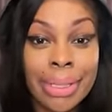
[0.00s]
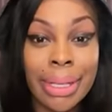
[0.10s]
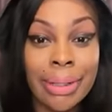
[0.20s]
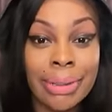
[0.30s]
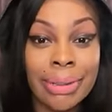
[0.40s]

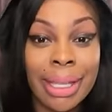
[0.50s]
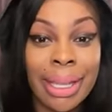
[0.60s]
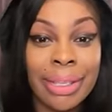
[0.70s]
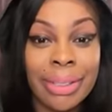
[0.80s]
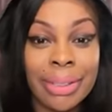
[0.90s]
Thank you,
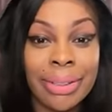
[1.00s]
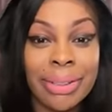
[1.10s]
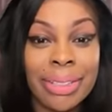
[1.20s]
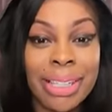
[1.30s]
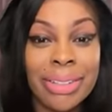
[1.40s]
thank you.
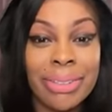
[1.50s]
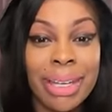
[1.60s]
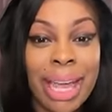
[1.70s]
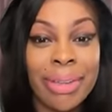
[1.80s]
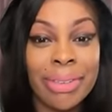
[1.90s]
You said you
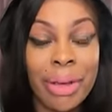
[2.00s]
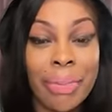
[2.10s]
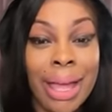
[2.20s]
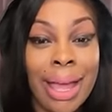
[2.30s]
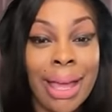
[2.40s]
laughed your
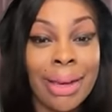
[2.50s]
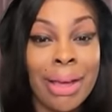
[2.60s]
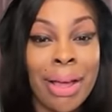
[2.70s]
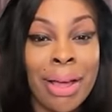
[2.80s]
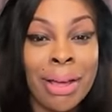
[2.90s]
behind
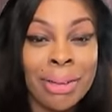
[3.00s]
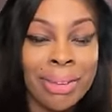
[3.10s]
off.